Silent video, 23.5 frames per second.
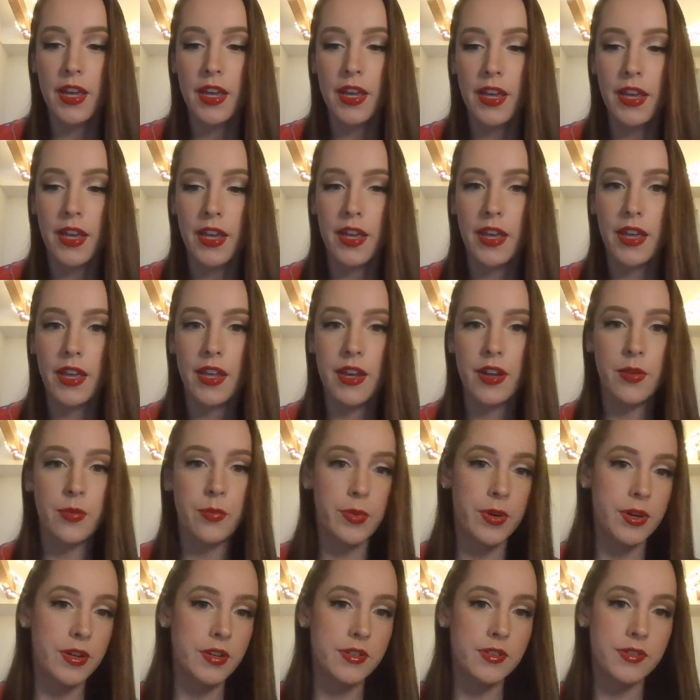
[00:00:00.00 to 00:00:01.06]
and it
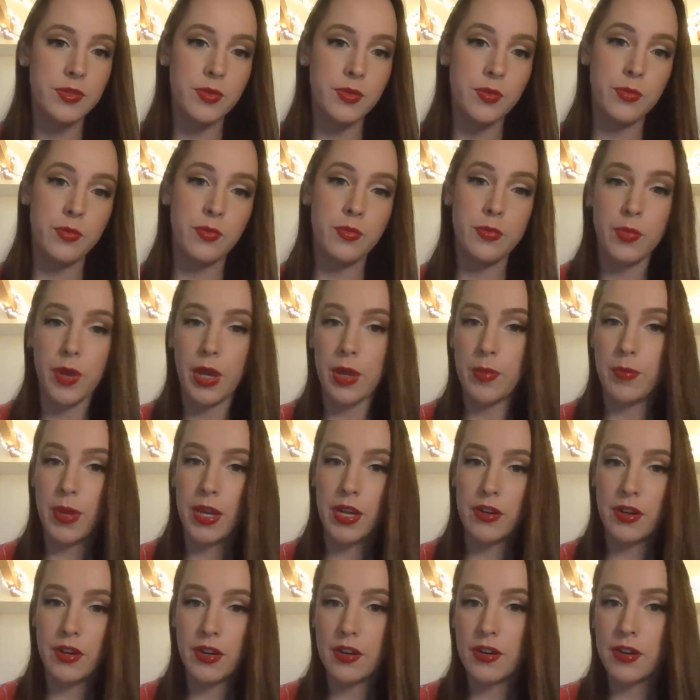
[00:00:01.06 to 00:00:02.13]
works way
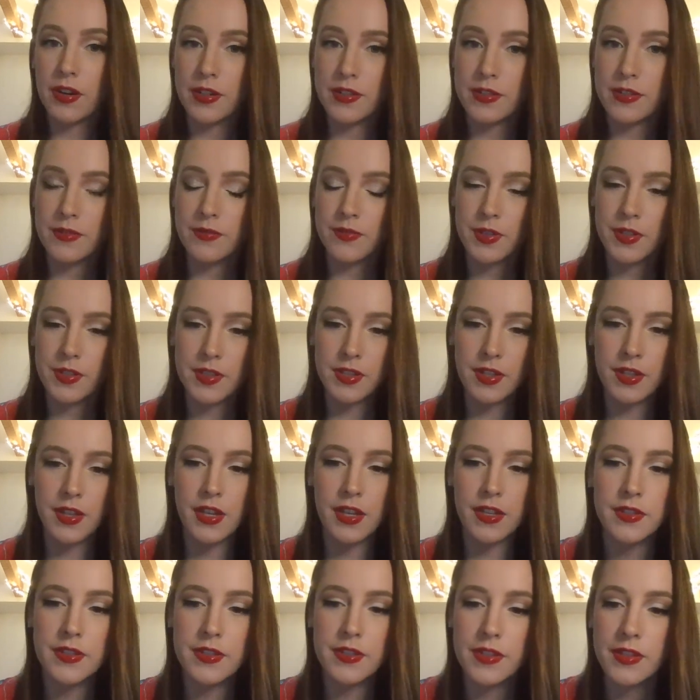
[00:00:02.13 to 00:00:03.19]
better as a first
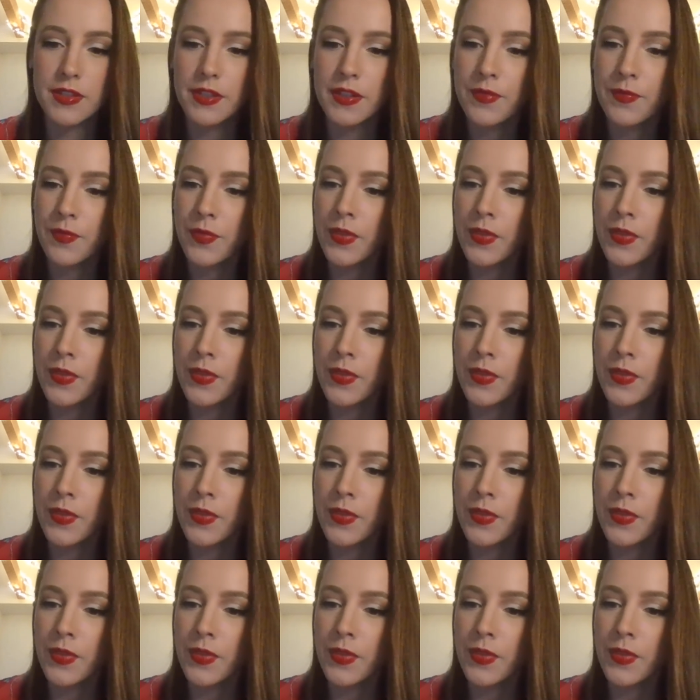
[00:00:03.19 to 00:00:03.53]
cleanse.